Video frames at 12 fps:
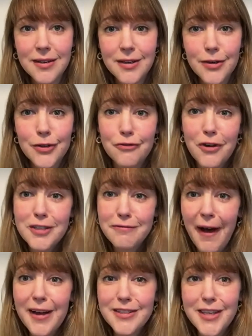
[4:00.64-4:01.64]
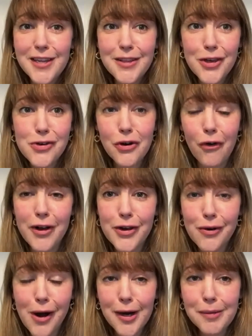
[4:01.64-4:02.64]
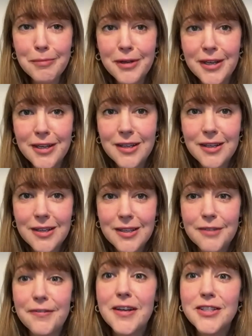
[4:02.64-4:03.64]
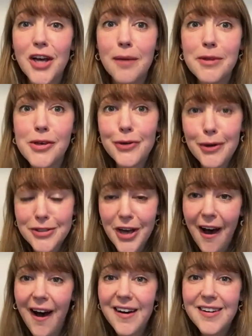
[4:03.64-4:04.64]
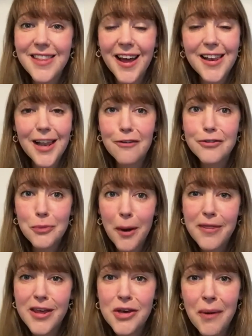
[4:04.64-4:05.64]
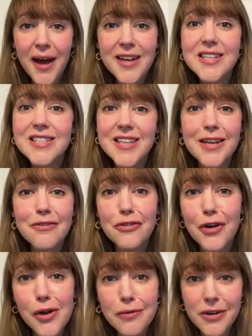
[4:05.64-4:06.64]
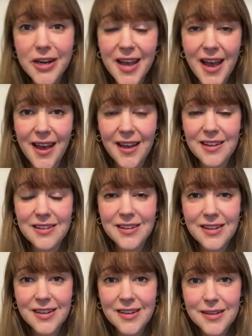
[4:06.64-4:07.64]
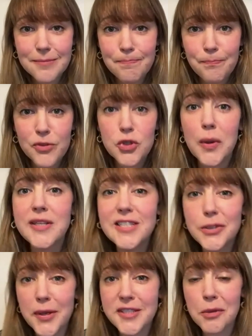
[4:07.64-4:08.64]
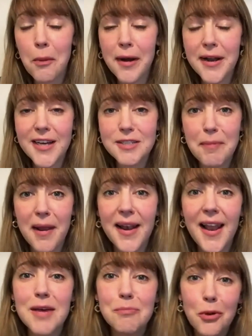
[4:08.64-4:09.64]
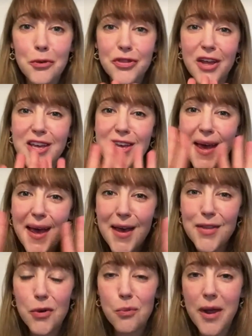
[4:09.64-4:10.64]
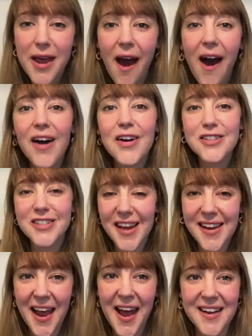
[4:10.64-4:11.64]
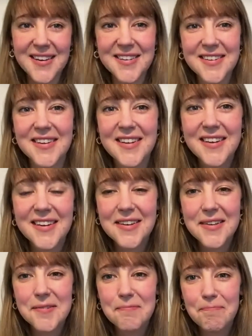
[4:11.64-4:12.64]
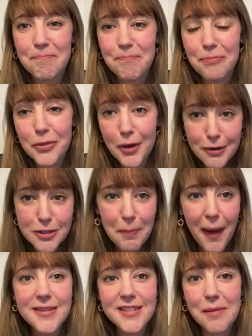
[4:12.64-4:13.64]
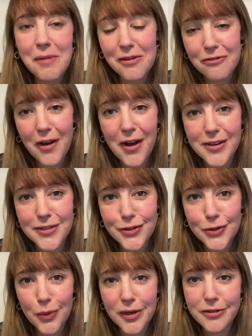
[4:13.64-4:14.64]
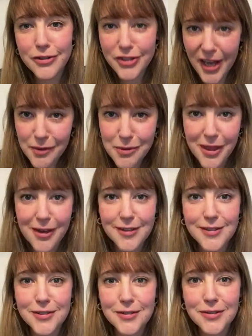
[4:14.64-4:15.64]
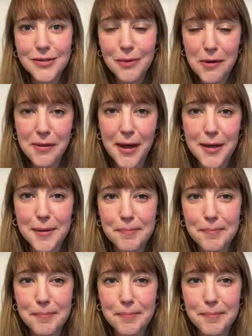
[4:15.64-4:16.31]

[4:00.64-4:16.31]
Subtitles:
The first vaccine that you got in your arm, the first time that you got to hug that loved one that you hadn't seen for over a year. 2021 has been labelled the year that we hugged again. Those pandemic firsts will stay with us, won't they?